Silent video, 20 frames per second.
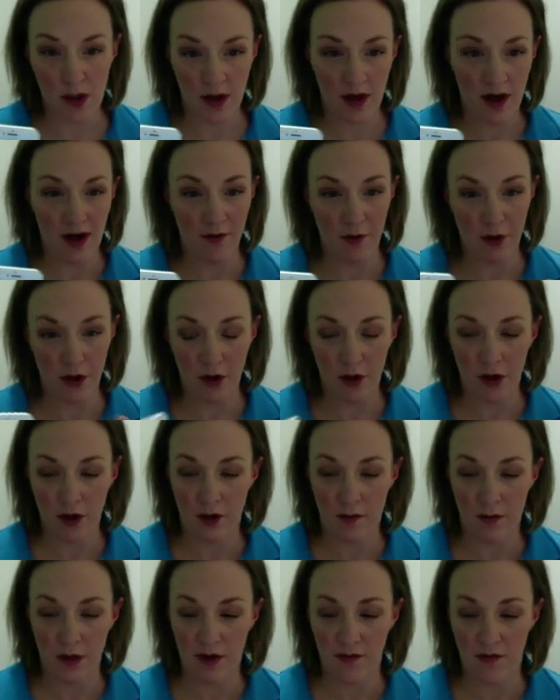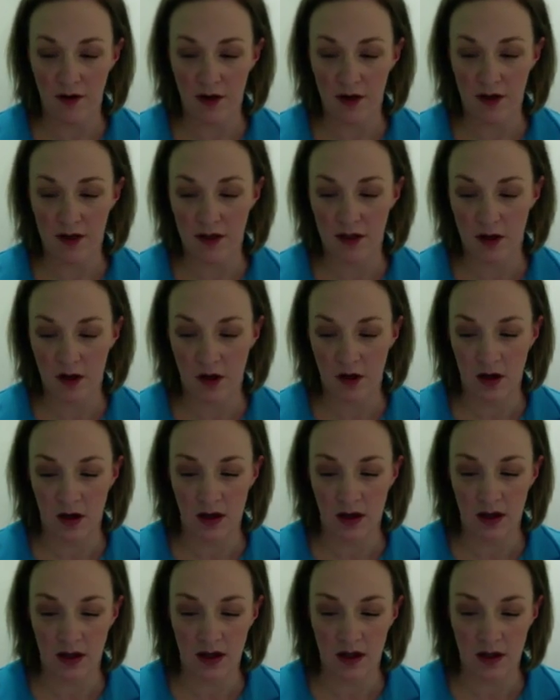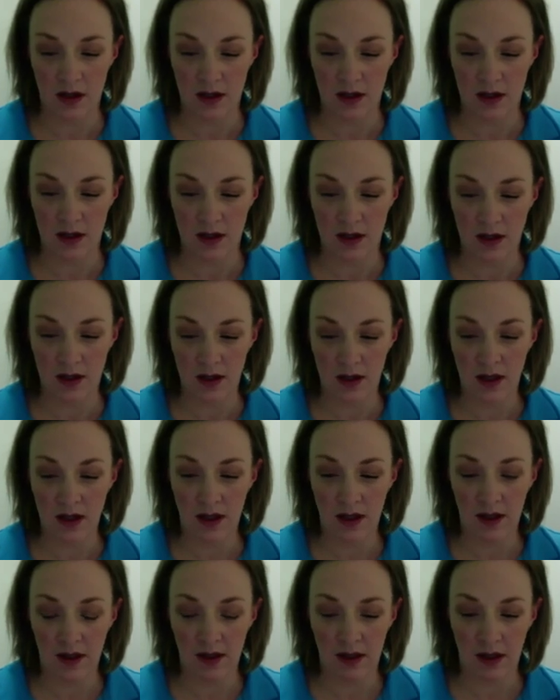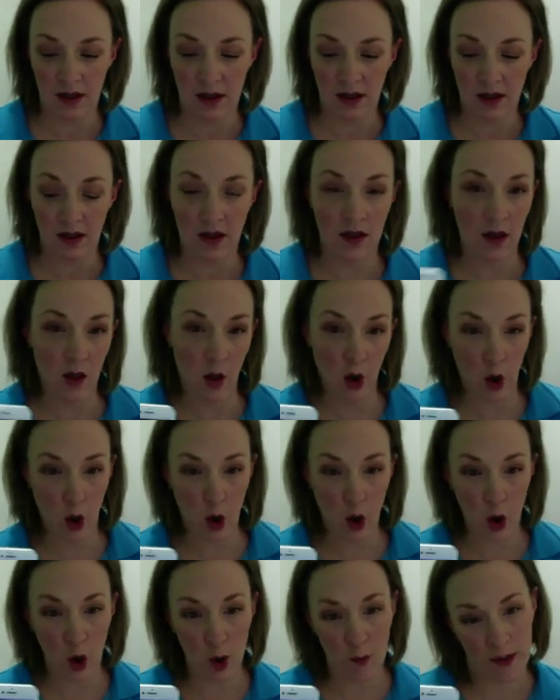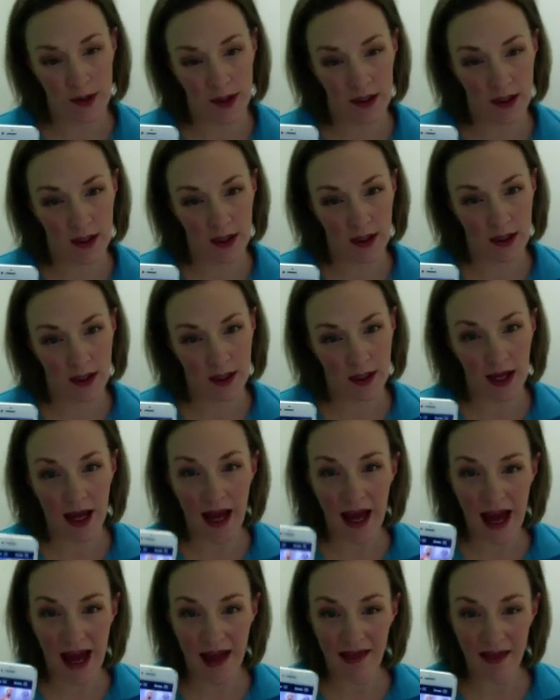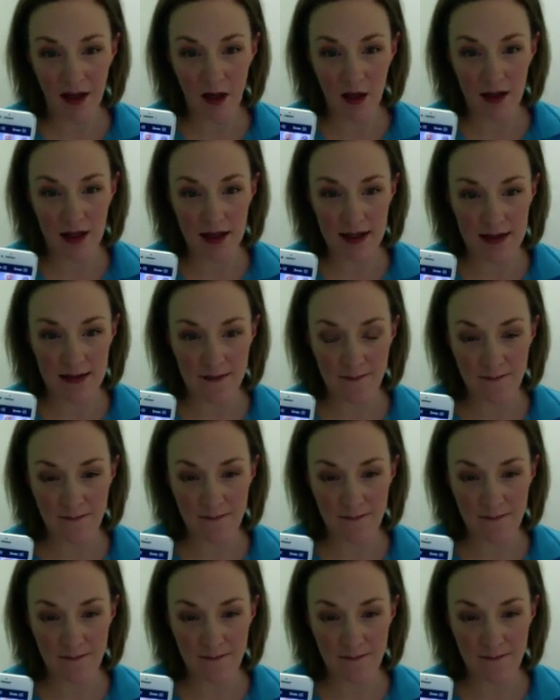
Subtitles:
I've already got it on my phone, so you can just click open, and there it is.